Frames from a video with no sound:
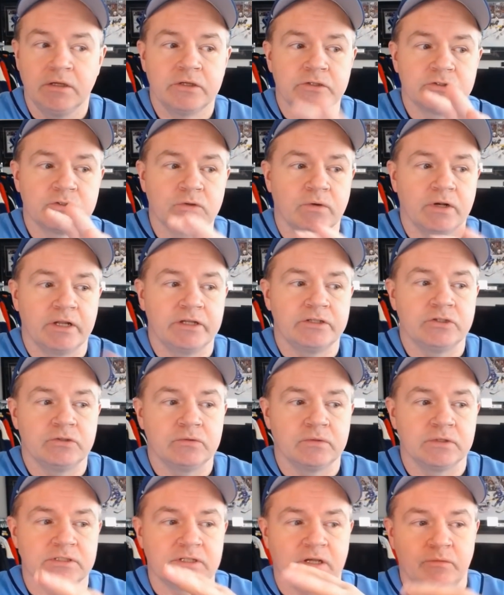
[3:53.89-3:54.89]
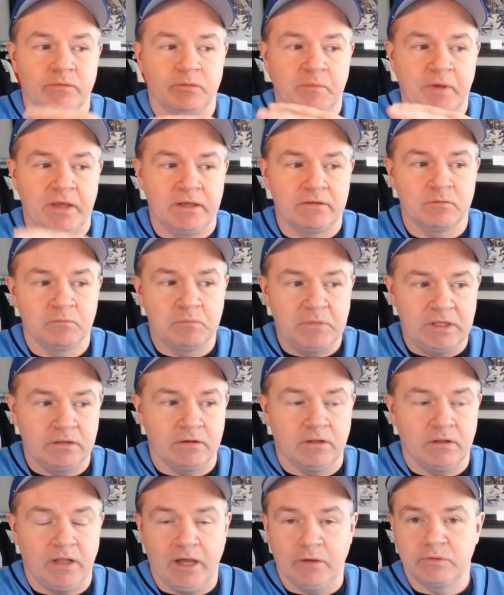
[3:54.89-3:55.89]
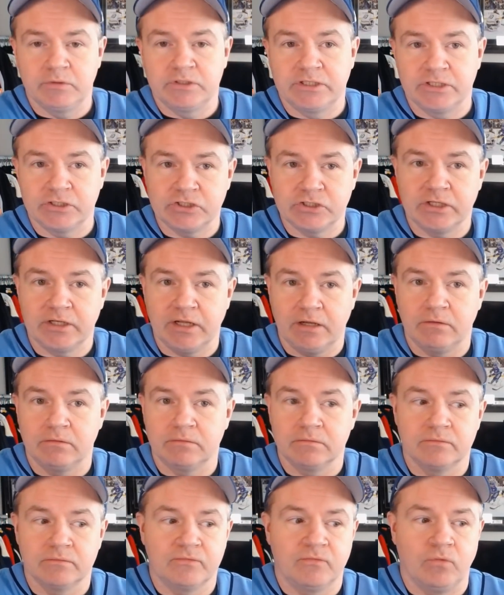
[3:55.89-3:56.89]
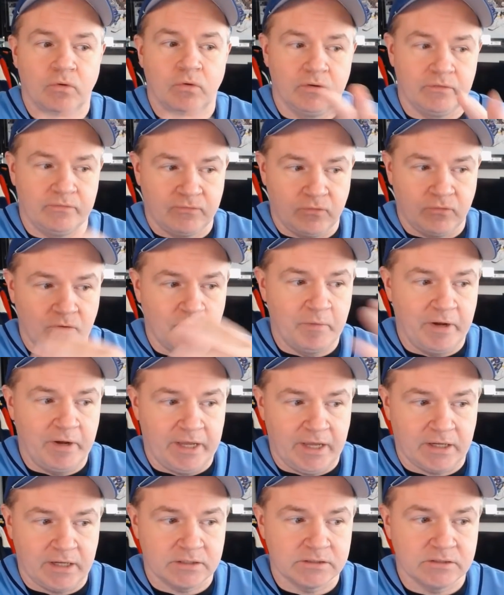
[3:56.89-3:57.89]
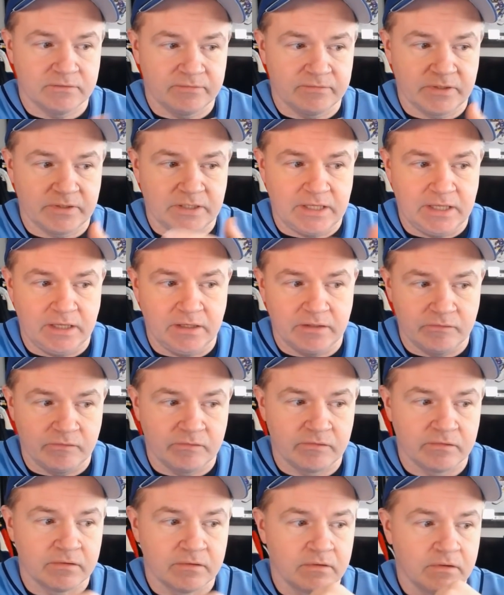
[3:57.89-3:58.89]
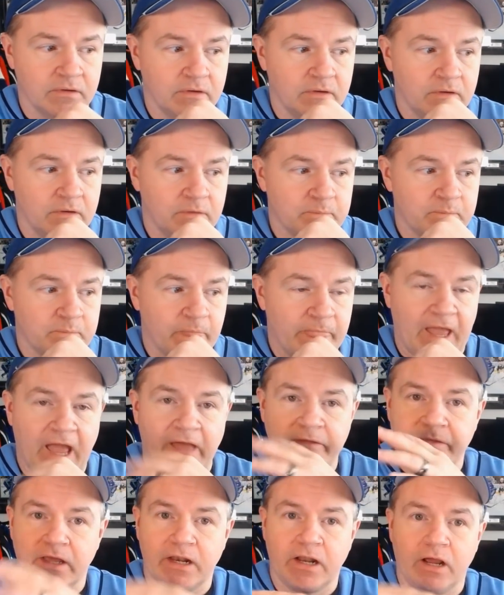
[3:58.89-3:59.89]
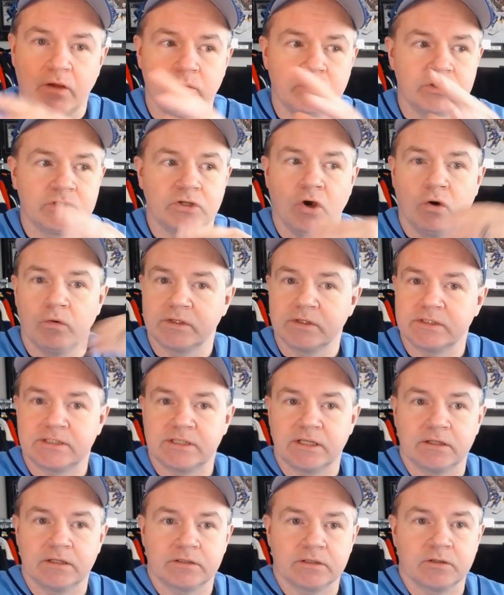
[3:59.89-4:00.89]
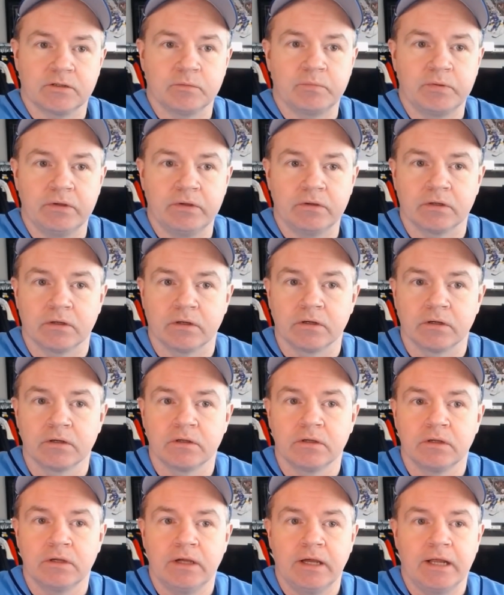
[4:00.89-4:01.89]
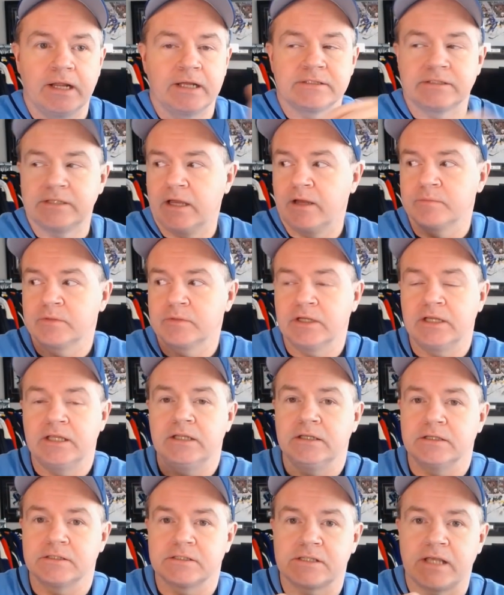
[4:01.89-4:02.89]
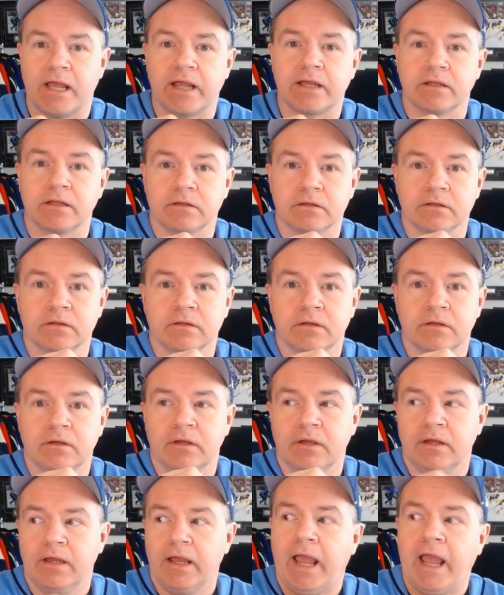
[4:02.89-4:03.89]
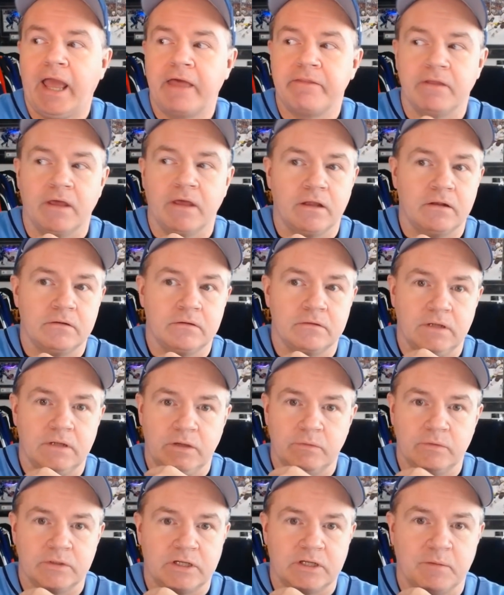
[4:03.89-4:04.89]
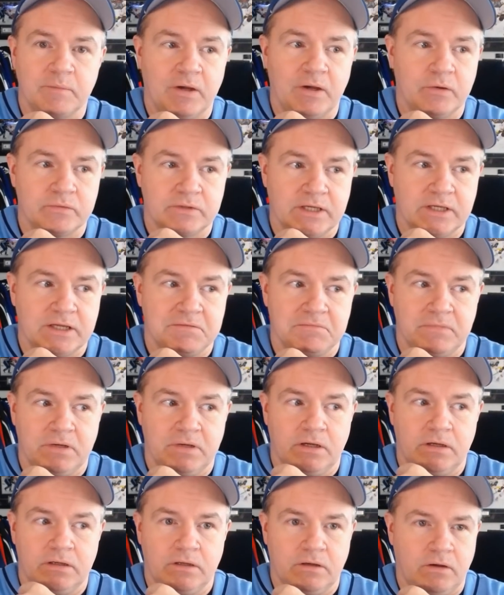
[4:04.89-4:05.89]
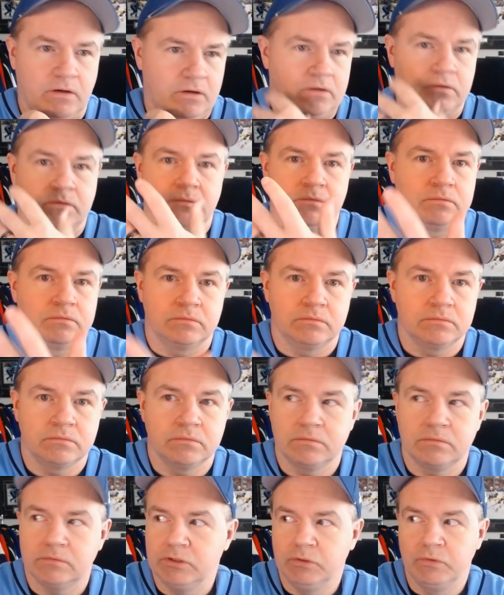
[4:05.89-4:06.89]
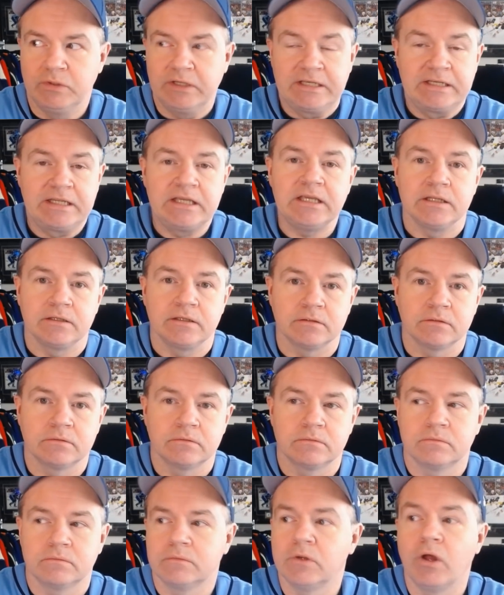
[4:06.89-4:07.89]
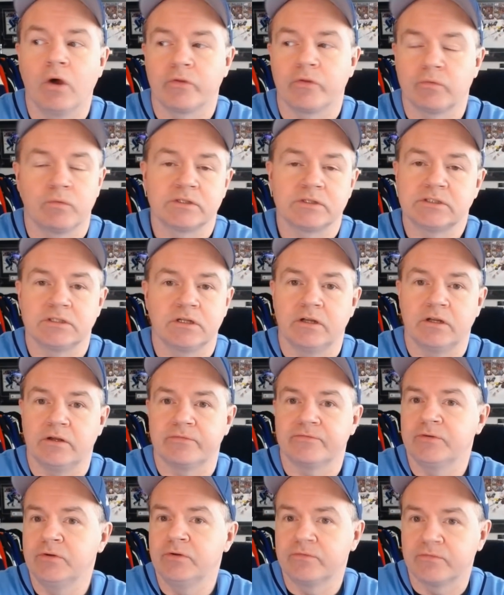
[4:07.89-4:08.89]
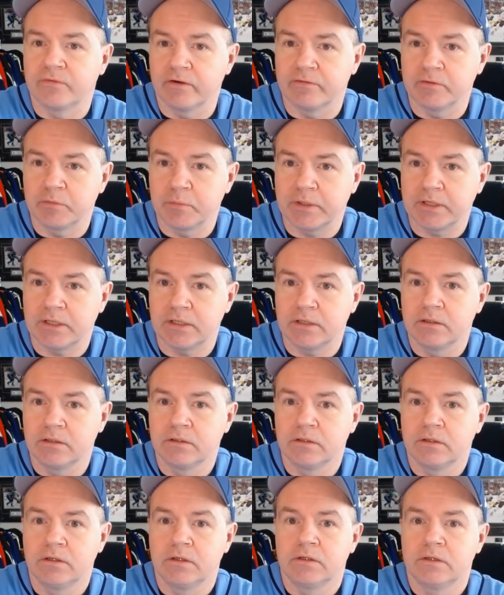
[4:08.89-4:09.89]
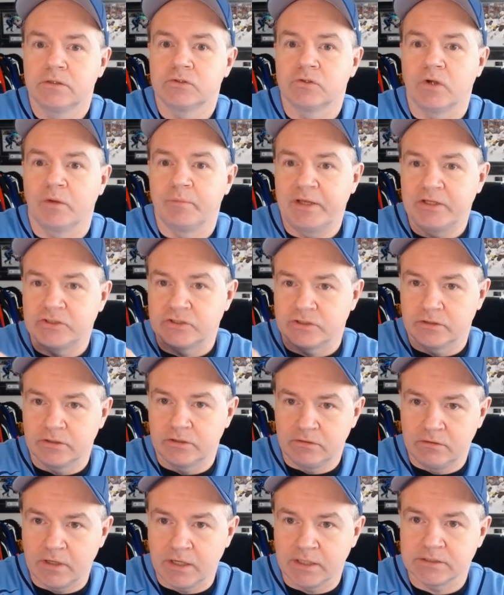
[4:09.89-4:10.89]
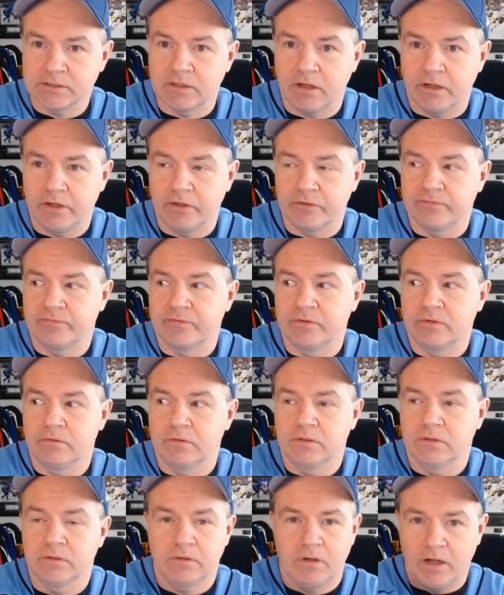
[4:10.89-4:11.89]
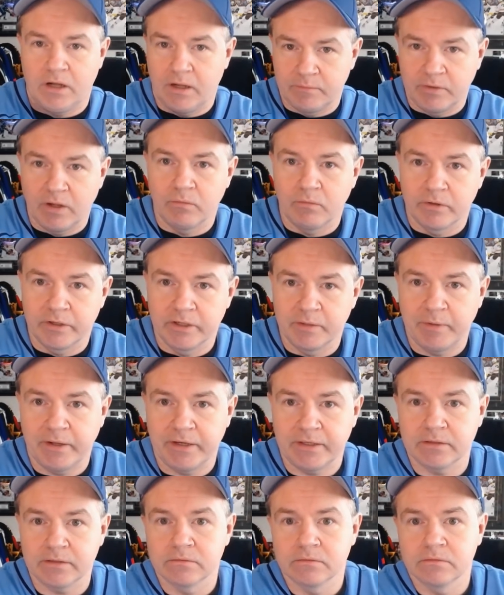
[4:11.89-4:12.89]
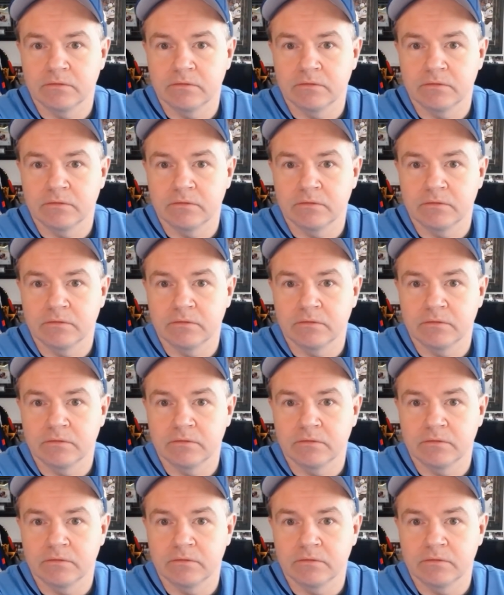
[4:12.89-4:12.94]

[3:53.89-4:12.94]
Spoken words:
So what I do is I would make the meal. I would dish it out for my ex and for the kids. And then I would go and sit at the computer and I'd say, I'm going to eat in a second. And then it would out that, oh, you didn't eat. No, there wasn't enough food for everybody. So I made sure you guys got your food. I'm not worried about it.